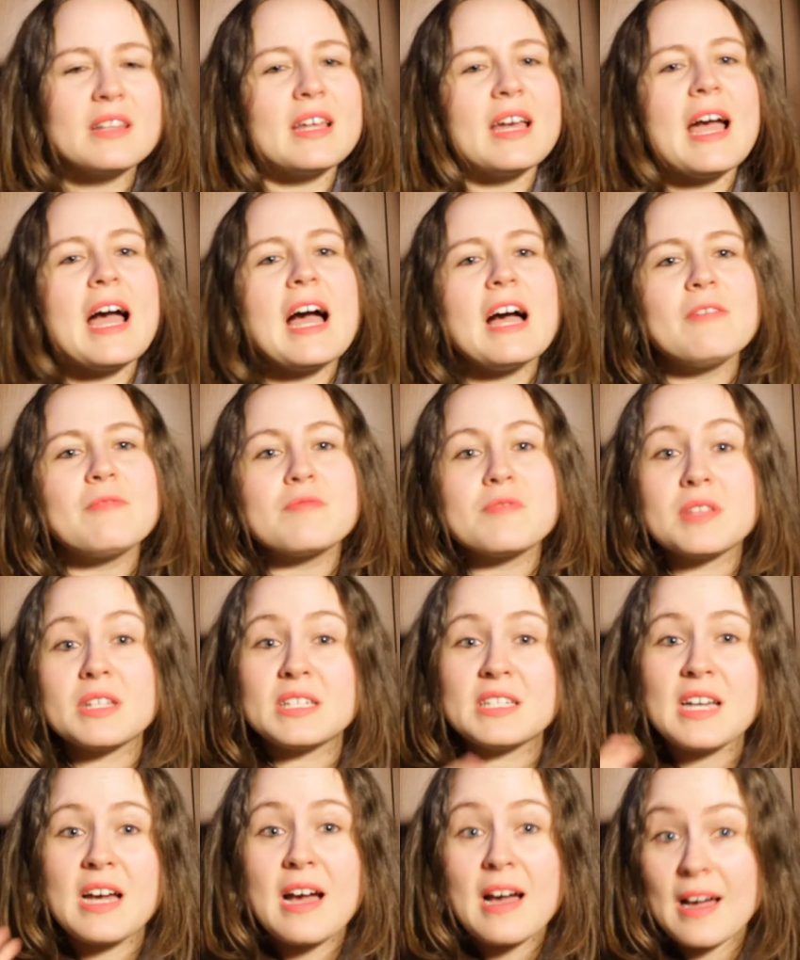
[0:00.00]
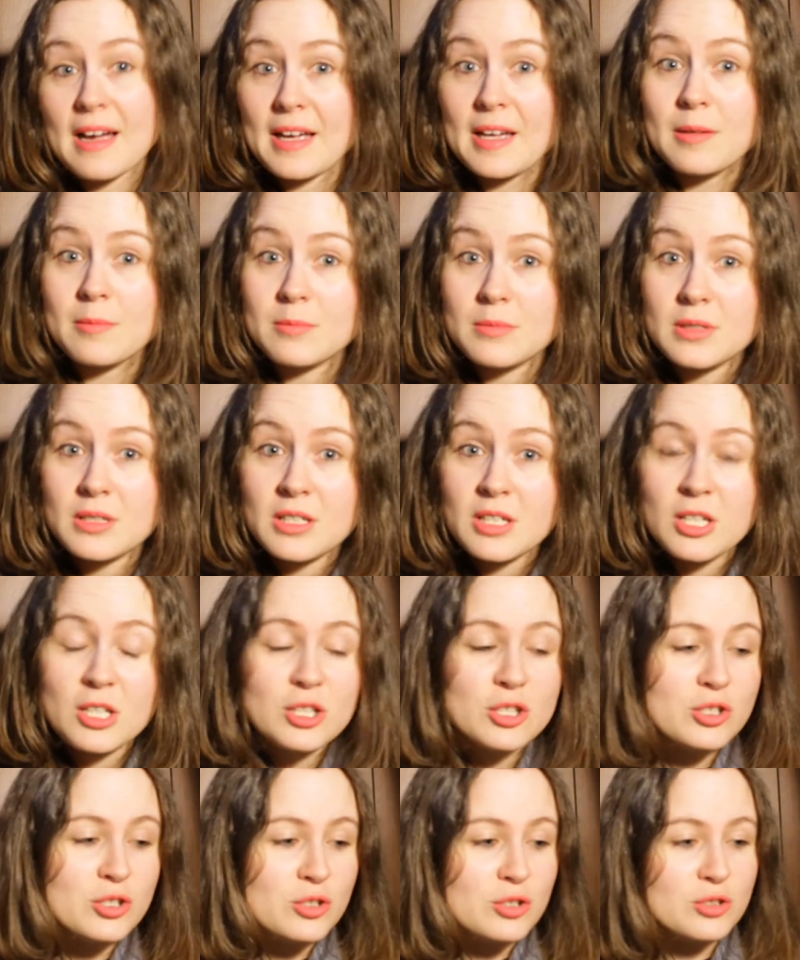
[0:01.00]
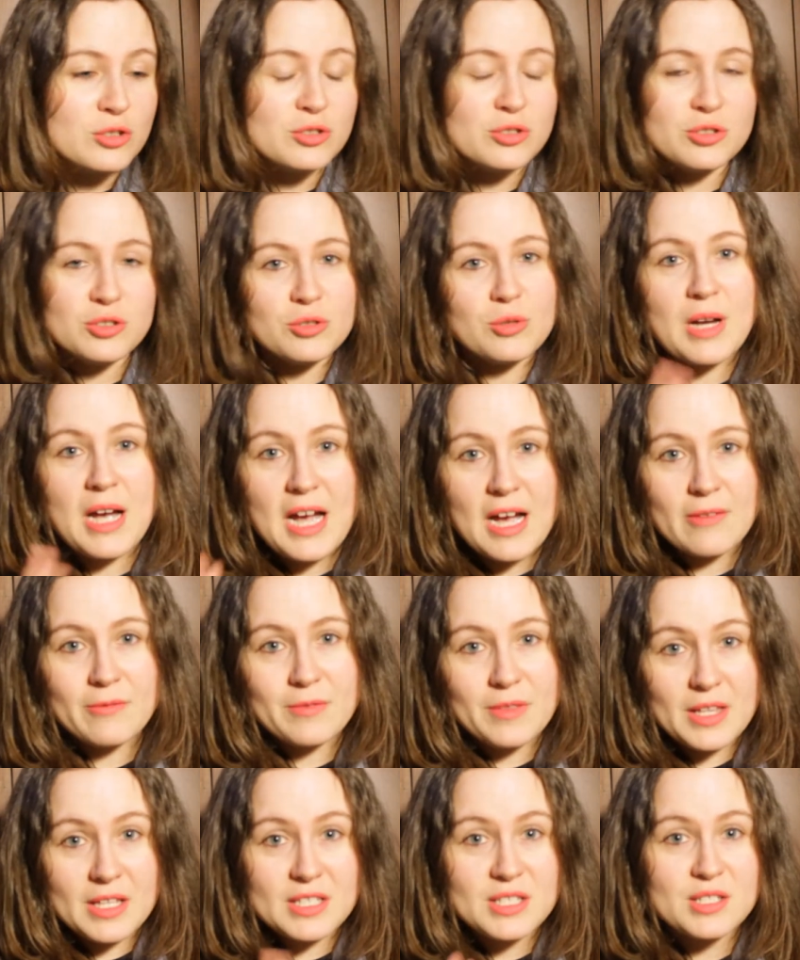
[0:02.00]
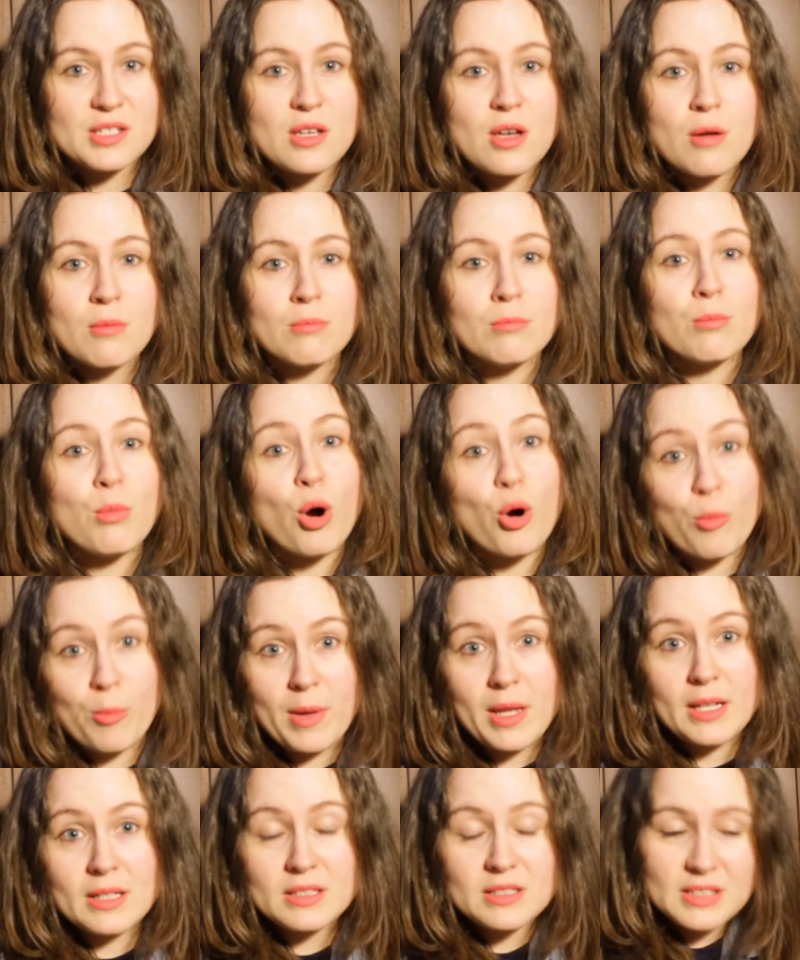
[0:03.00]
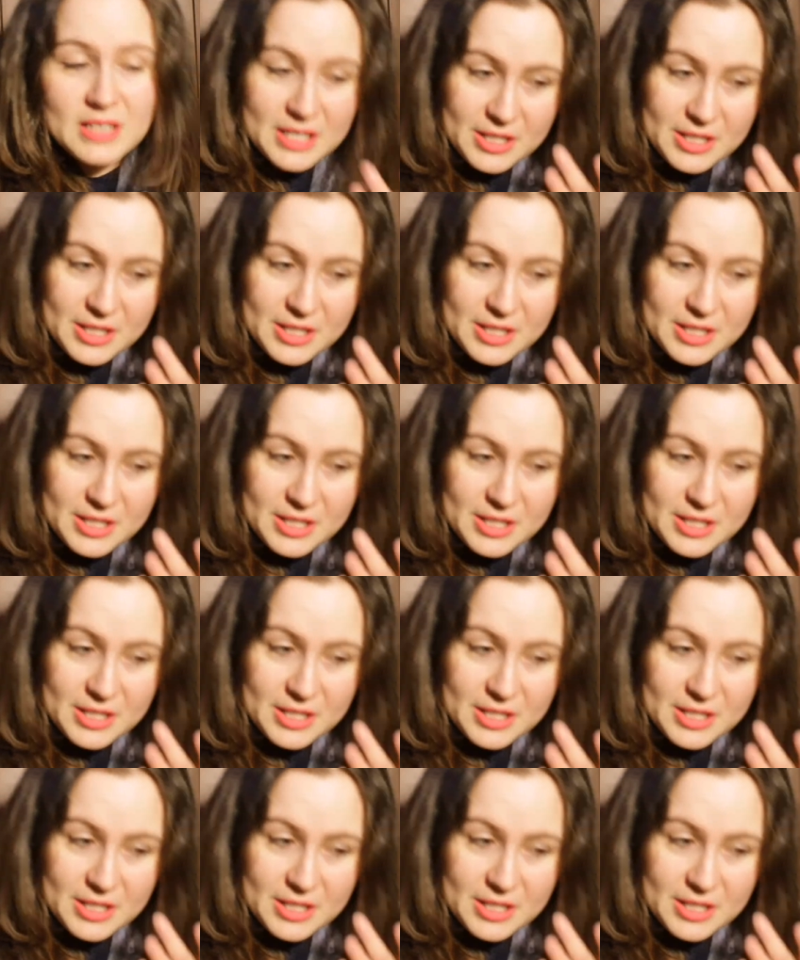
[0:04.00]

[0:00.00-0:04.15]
They have the time to have this moment,